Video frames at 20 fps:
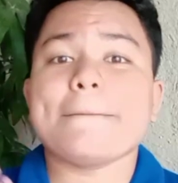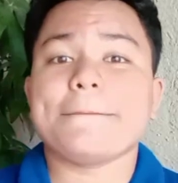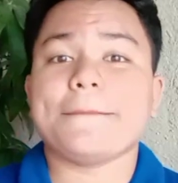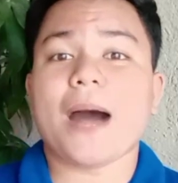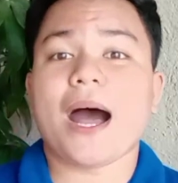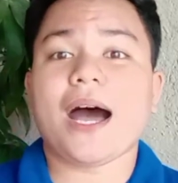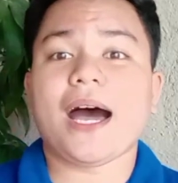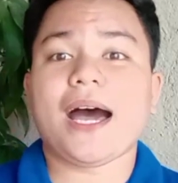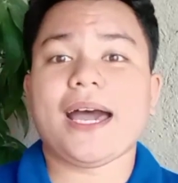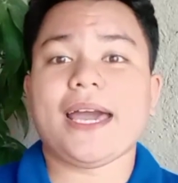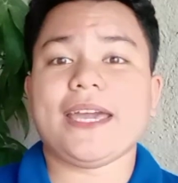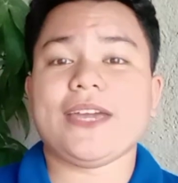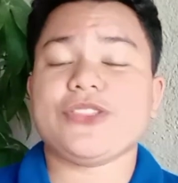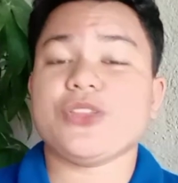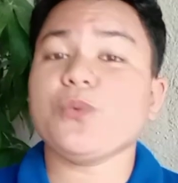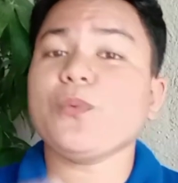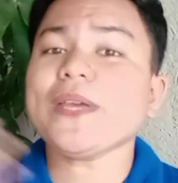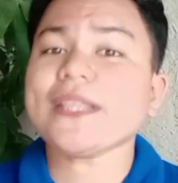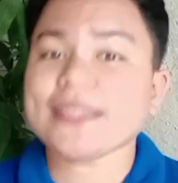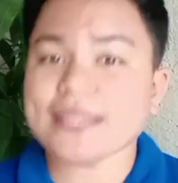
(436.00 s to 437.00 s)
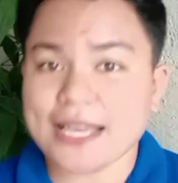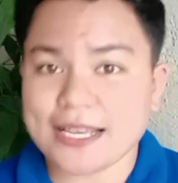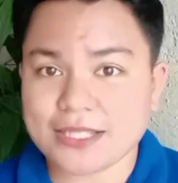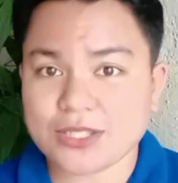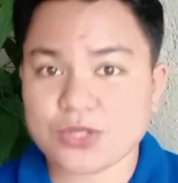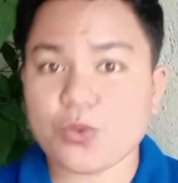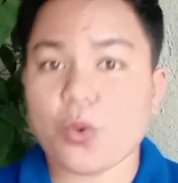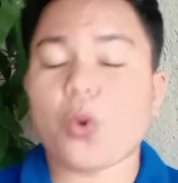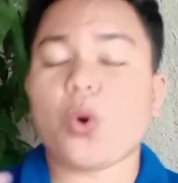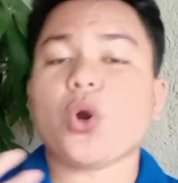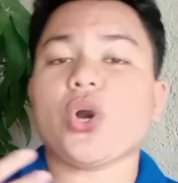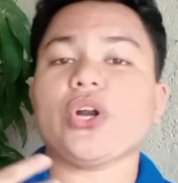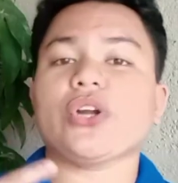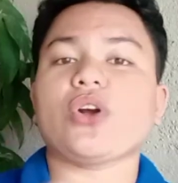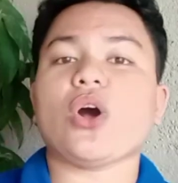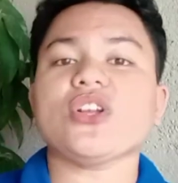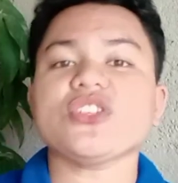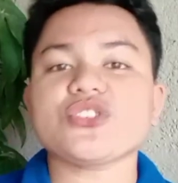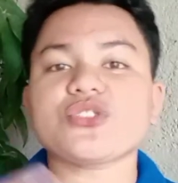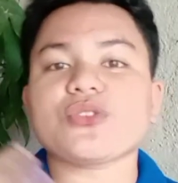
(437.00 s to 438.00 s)
by the witness or
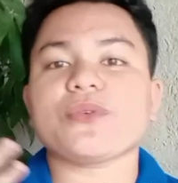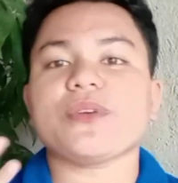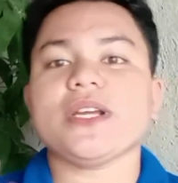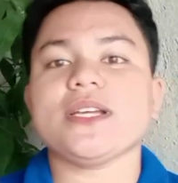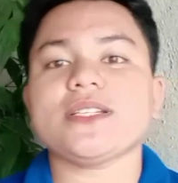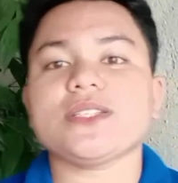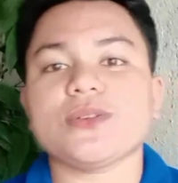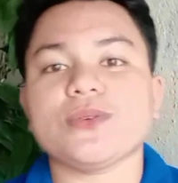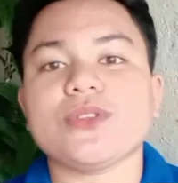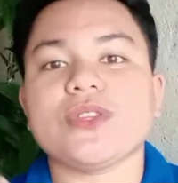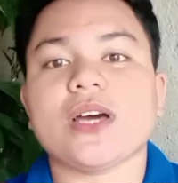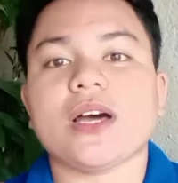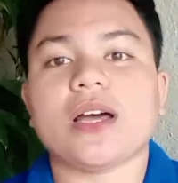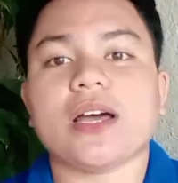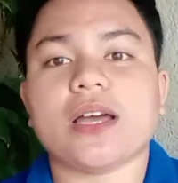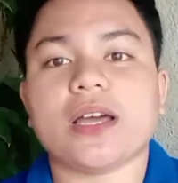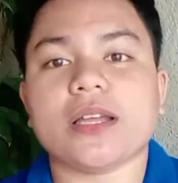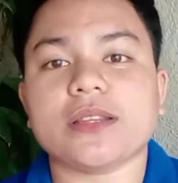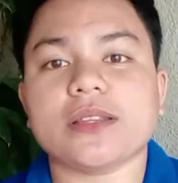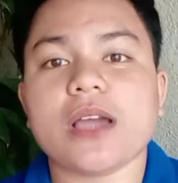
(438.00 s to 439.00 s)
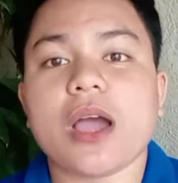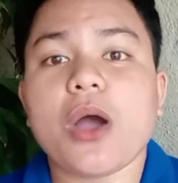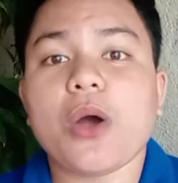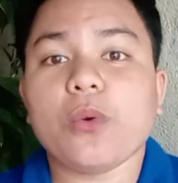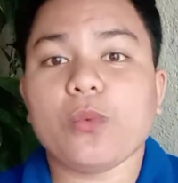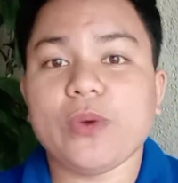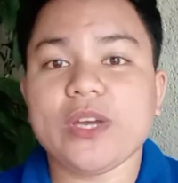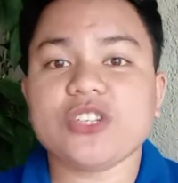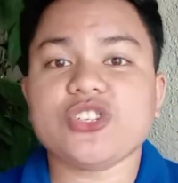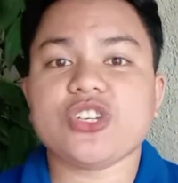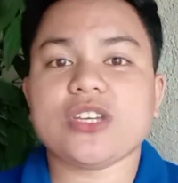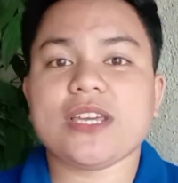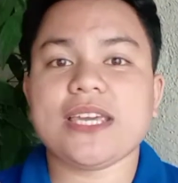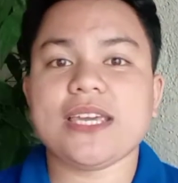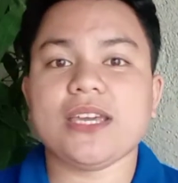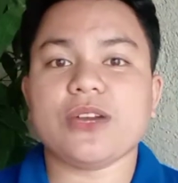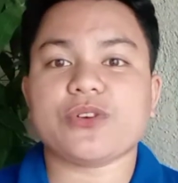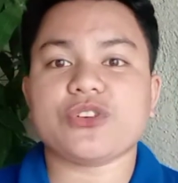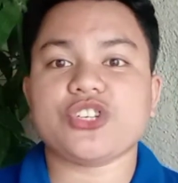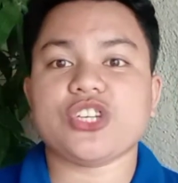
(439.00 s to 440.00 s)
contrary to the which
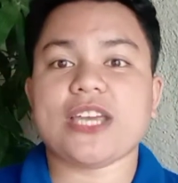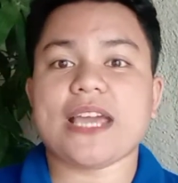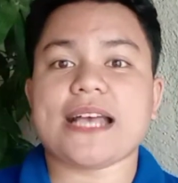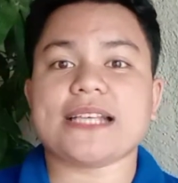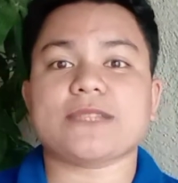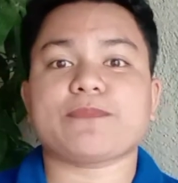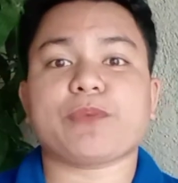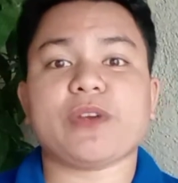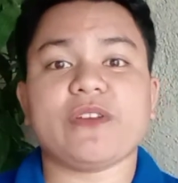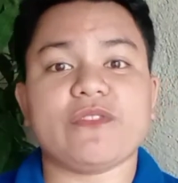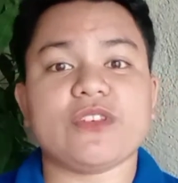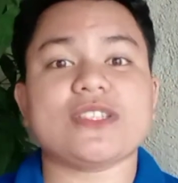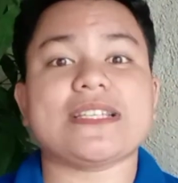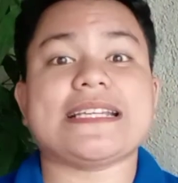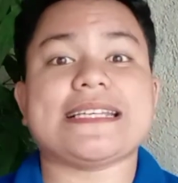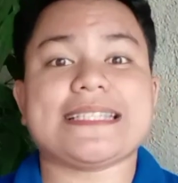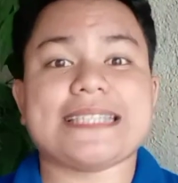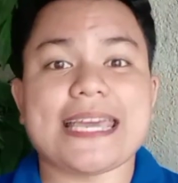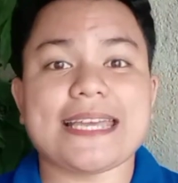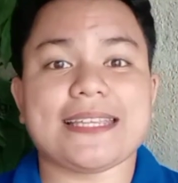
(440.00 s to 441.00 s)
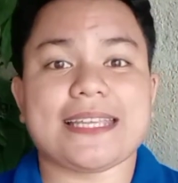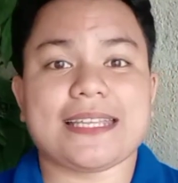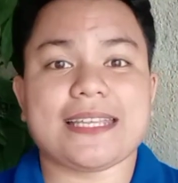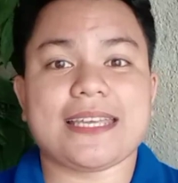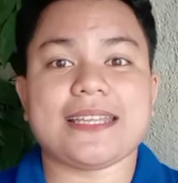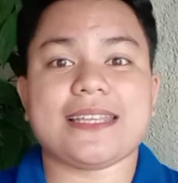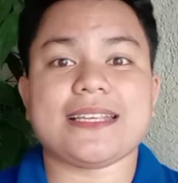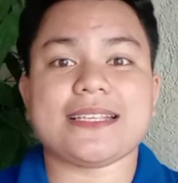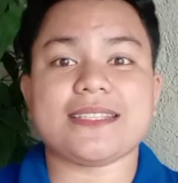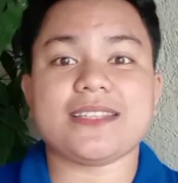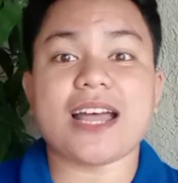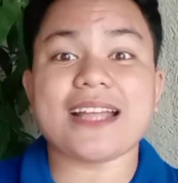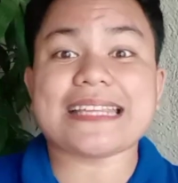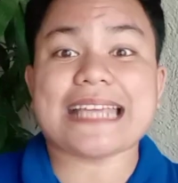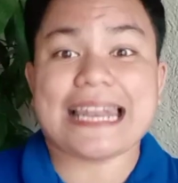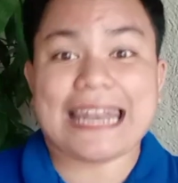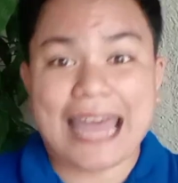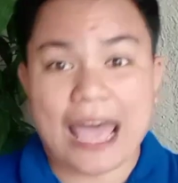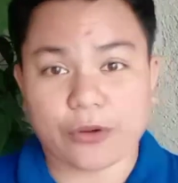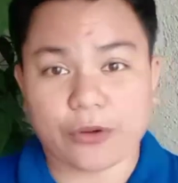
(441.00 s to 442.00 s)
he or she has previously stated. It is
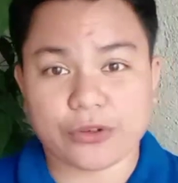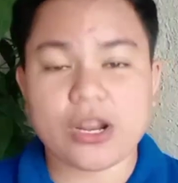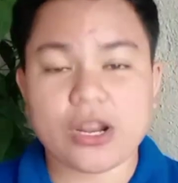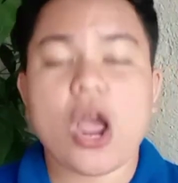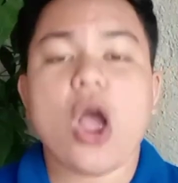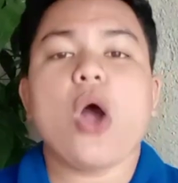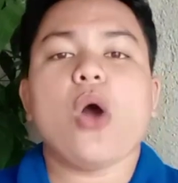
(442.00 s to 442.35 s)
not allowed.